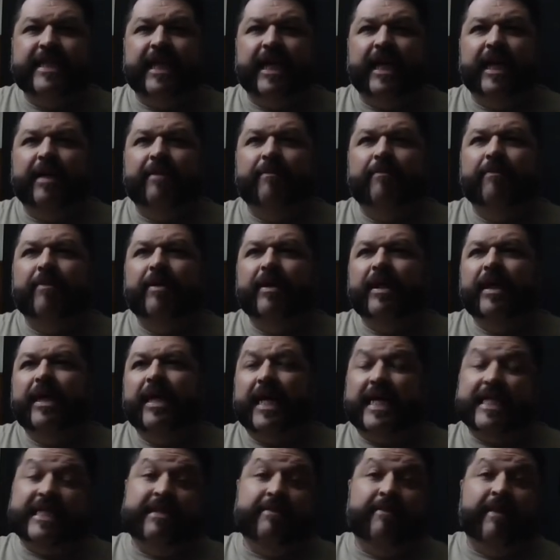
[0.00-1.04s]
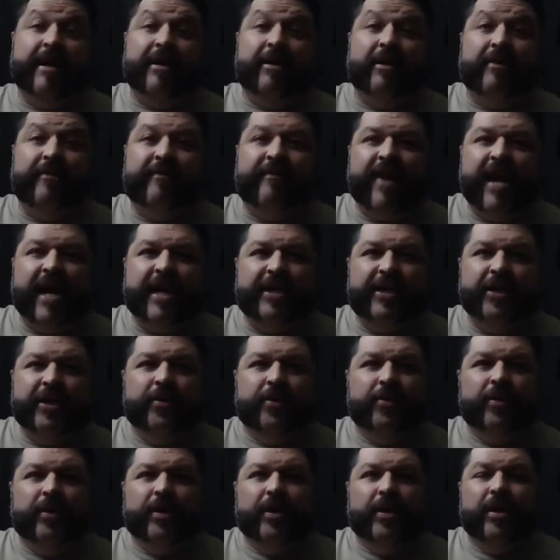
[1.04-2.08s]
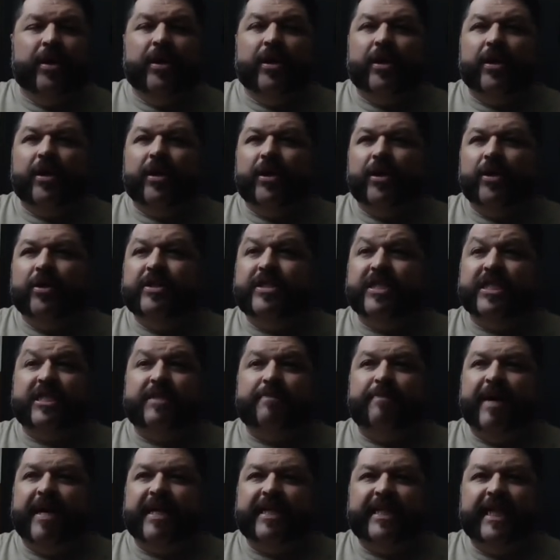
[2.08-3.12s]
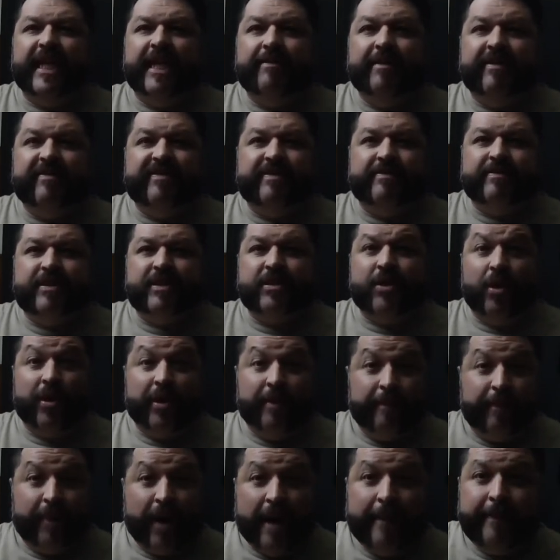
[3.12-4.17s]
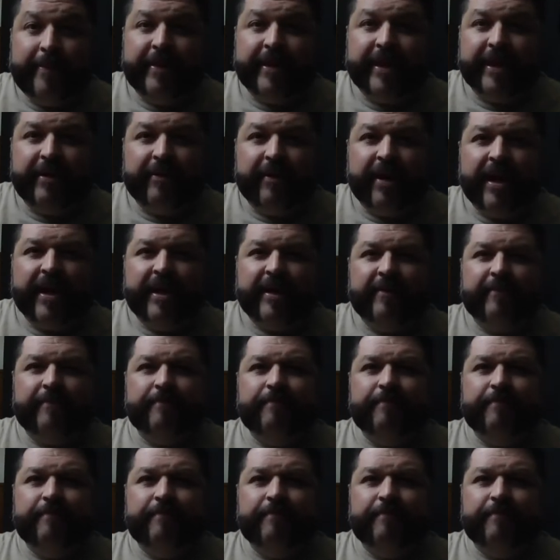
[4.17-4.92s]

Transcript: Um, as a matter of fact, you you suspect him of some stolen property, right?